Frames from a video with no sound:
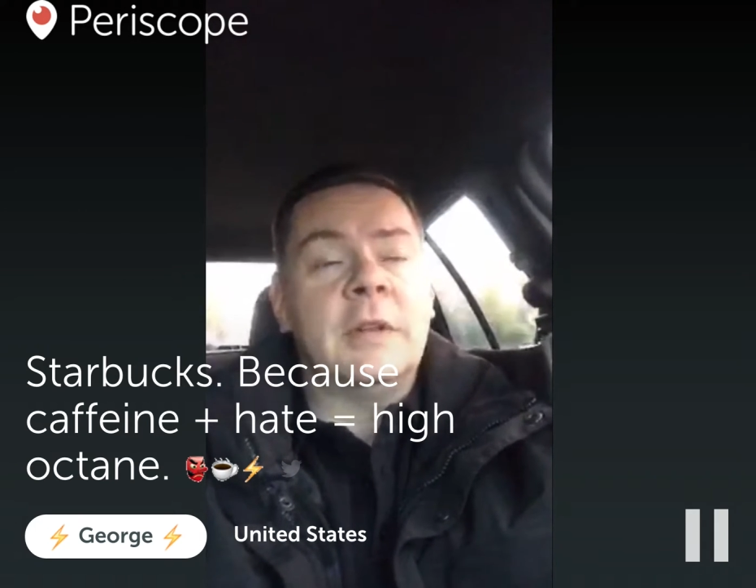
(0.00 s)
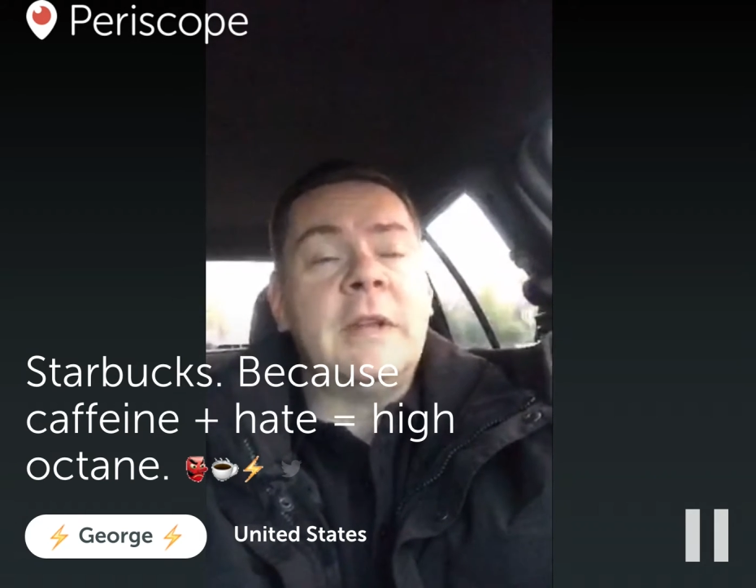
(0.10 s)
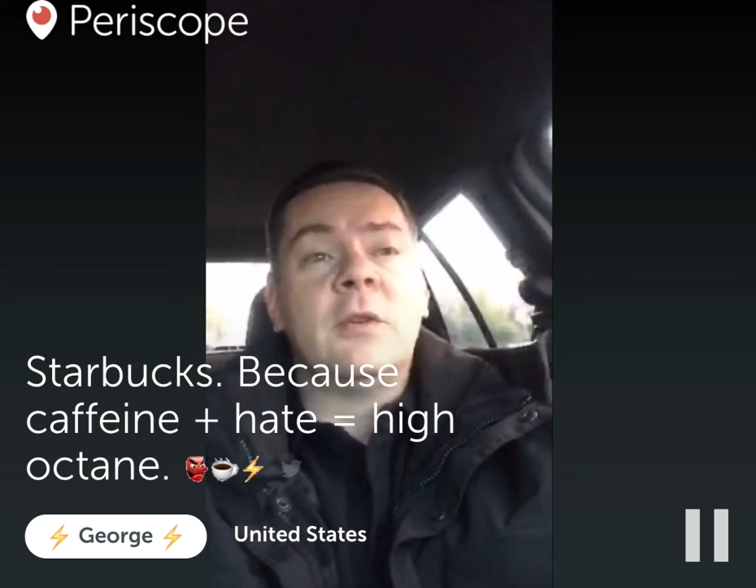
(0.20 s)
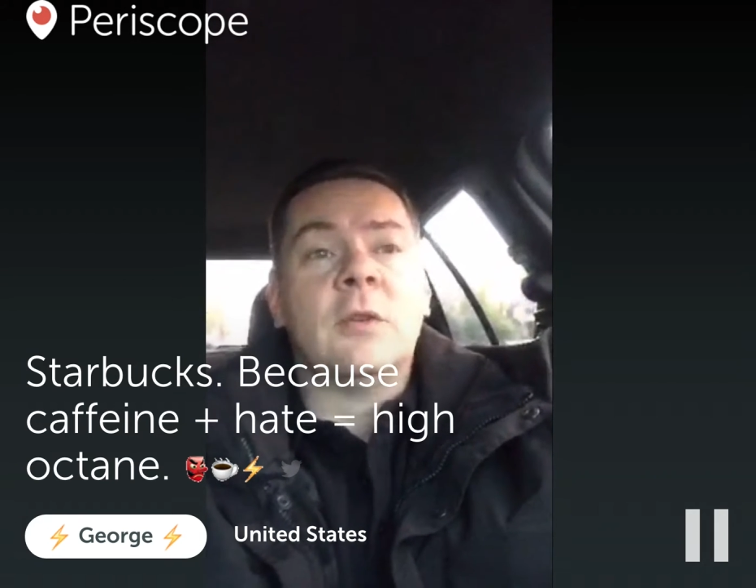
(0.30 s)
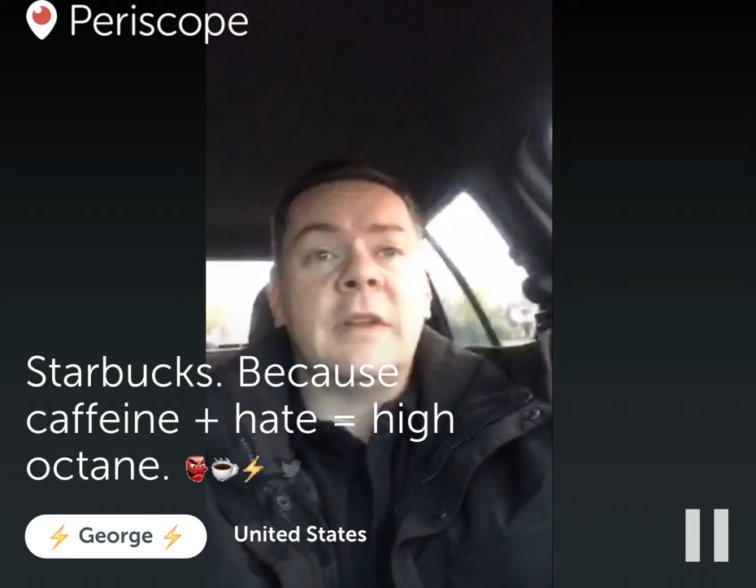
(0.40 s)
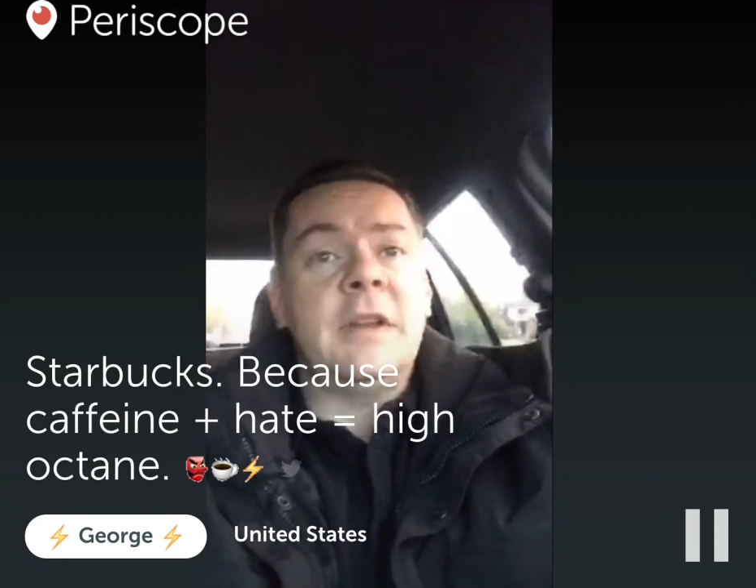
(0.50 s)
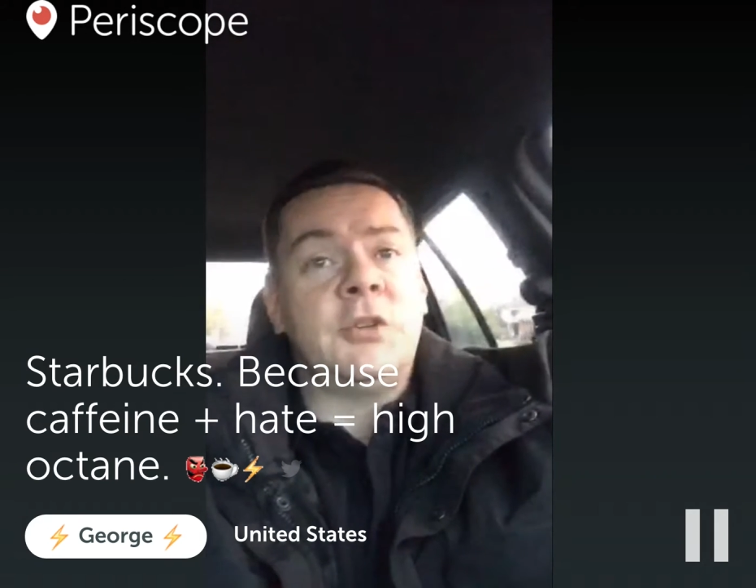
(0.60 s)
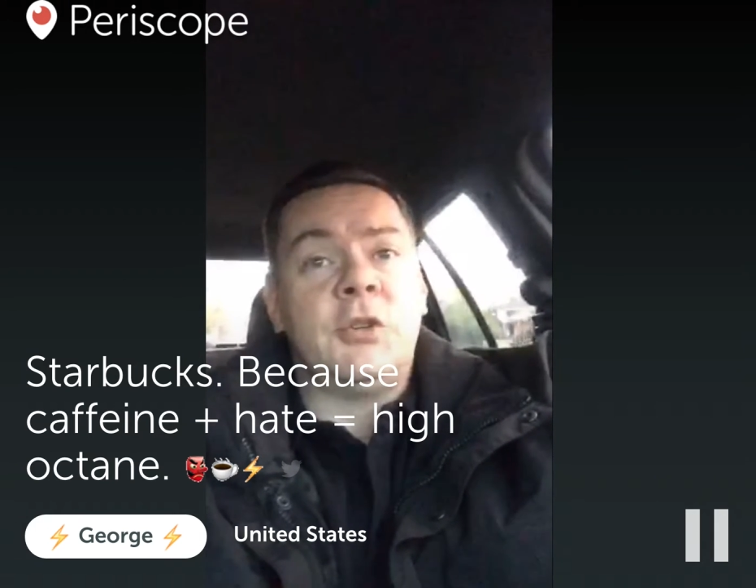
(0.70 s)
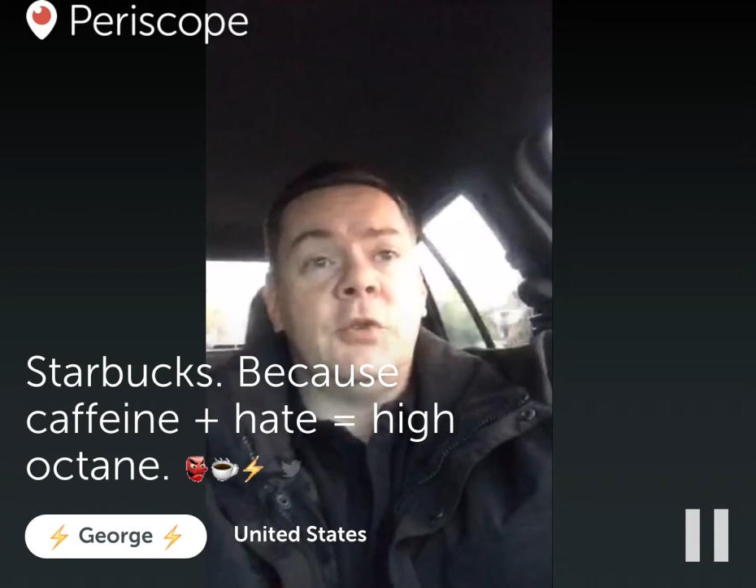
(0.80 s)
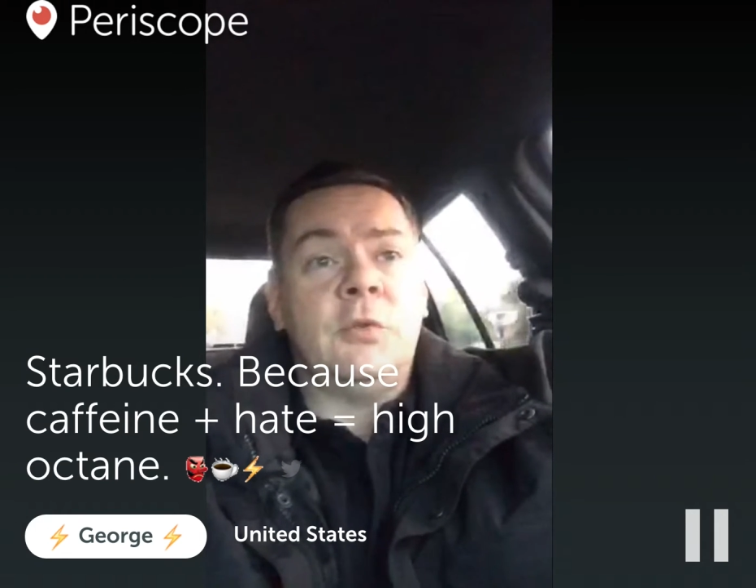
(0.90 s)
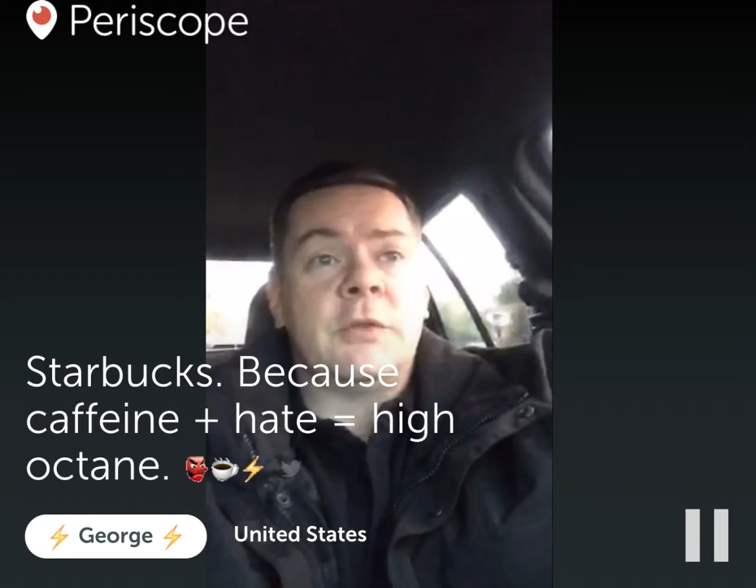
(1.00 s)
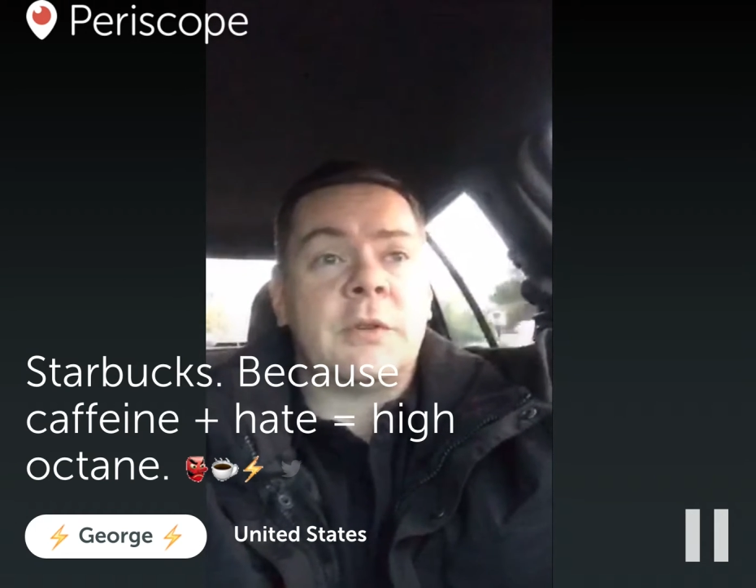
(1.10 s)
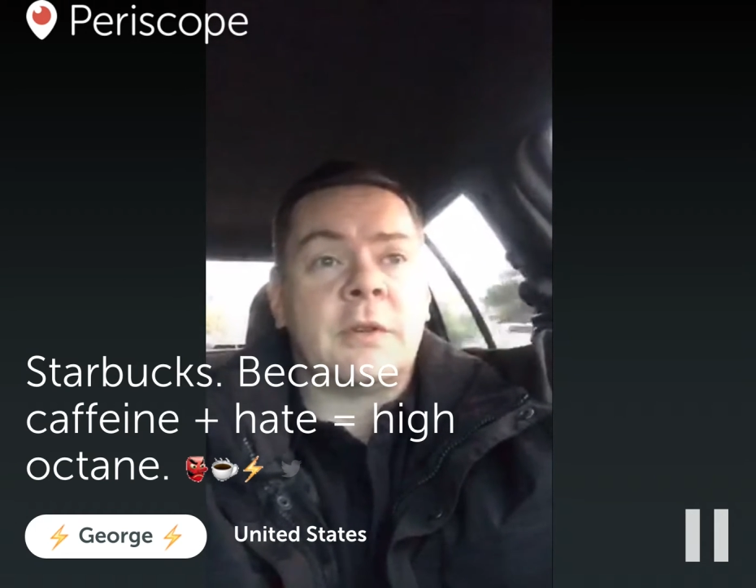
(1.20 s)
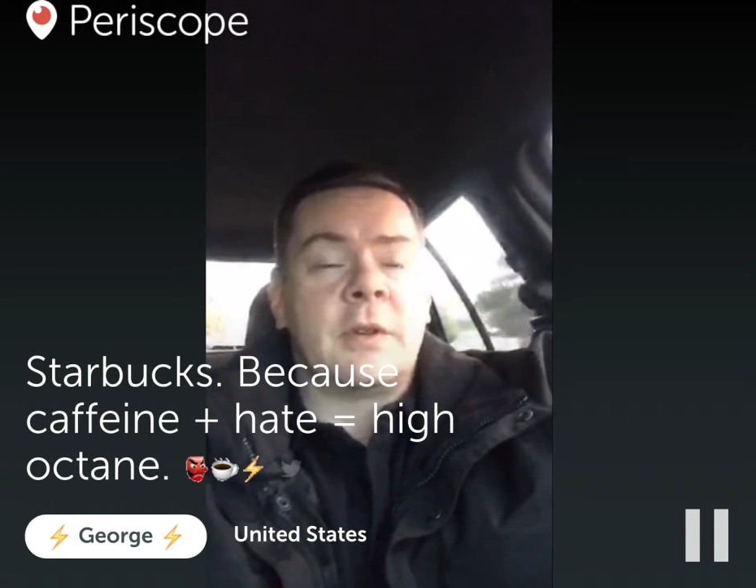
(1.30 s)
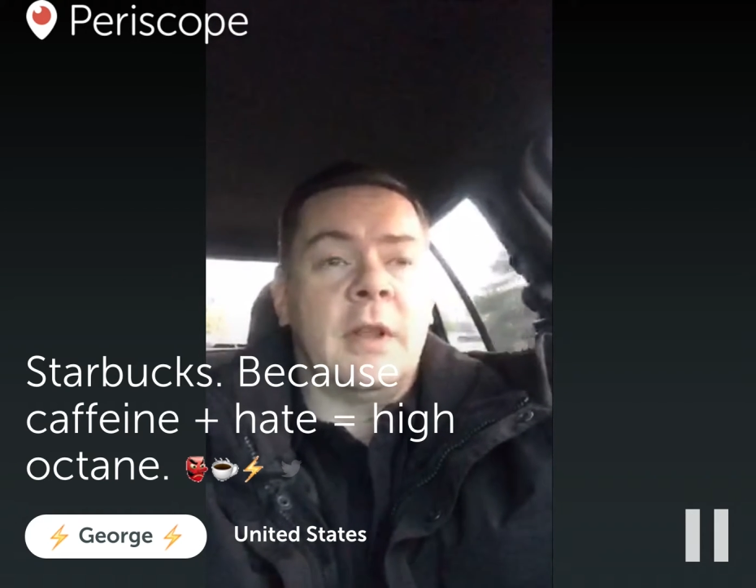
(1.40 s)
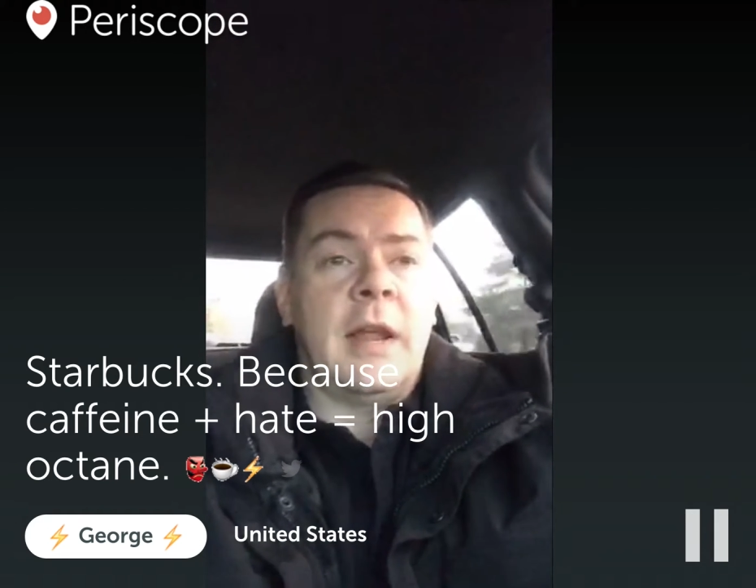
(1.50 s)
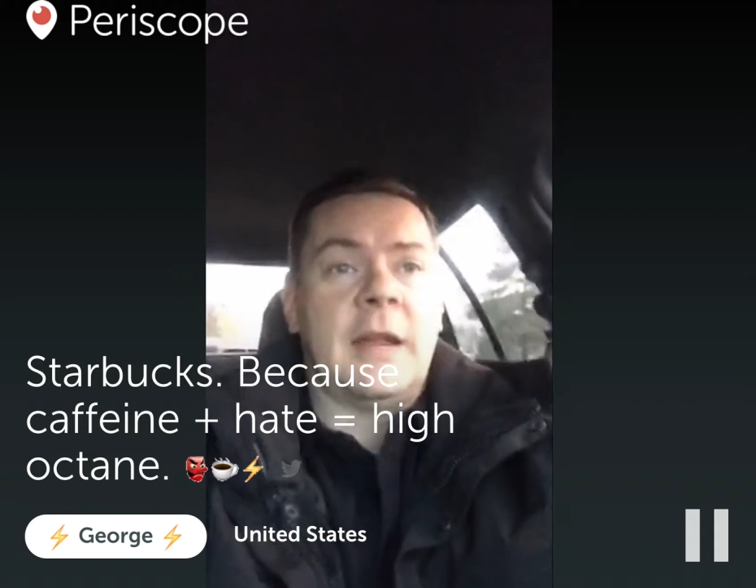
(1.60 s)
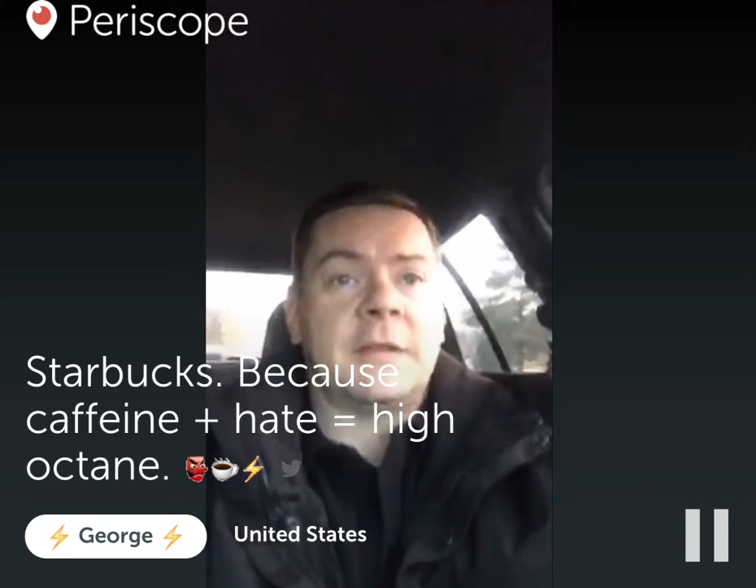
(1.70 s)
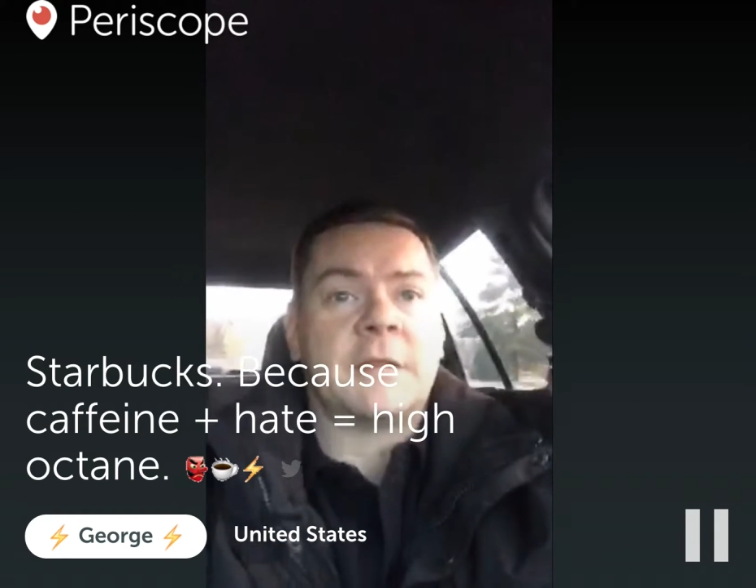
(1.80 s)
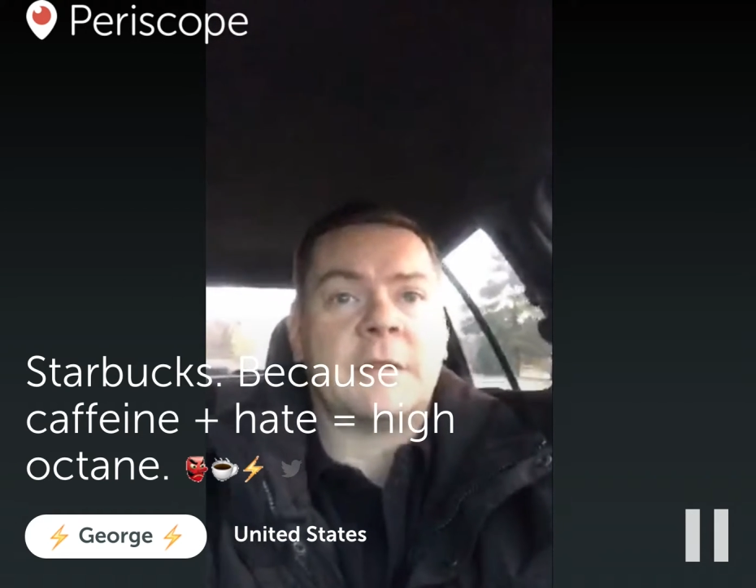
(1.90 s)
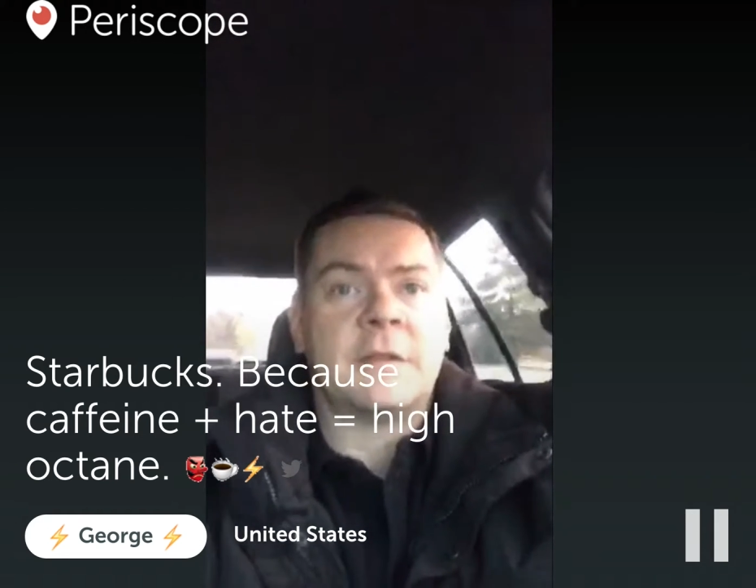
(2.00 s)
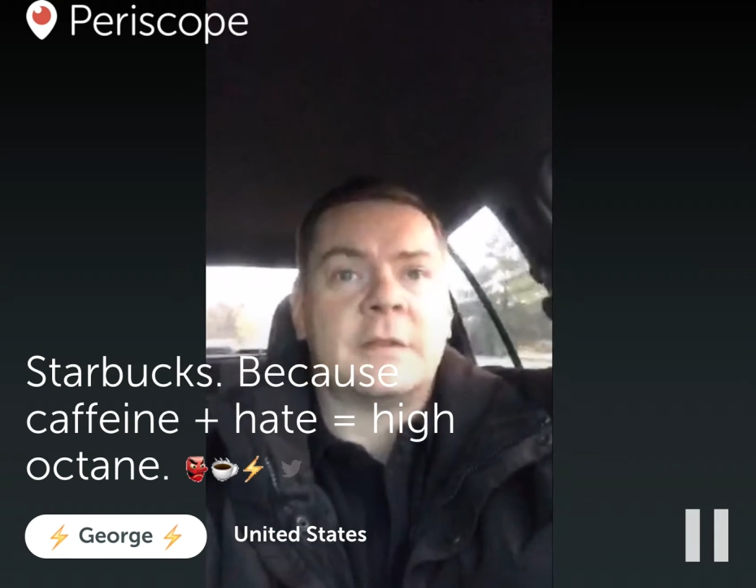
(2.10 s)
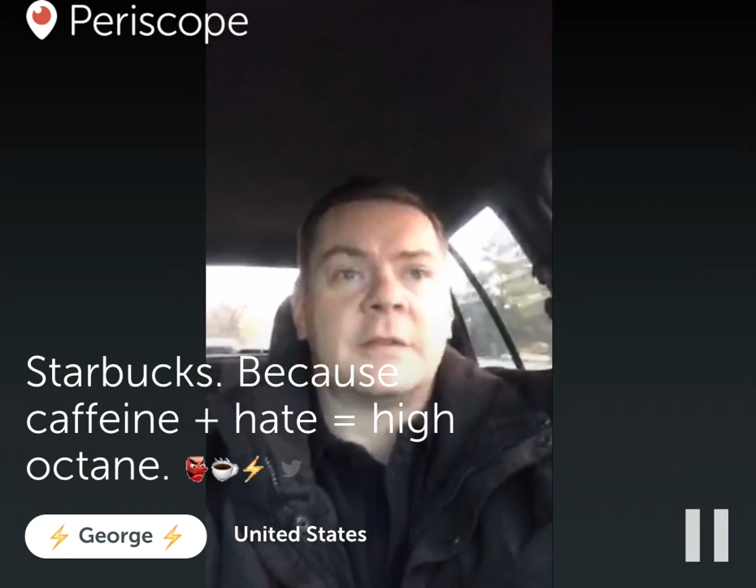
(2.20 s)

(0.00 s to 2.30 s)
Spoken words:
legal issues class.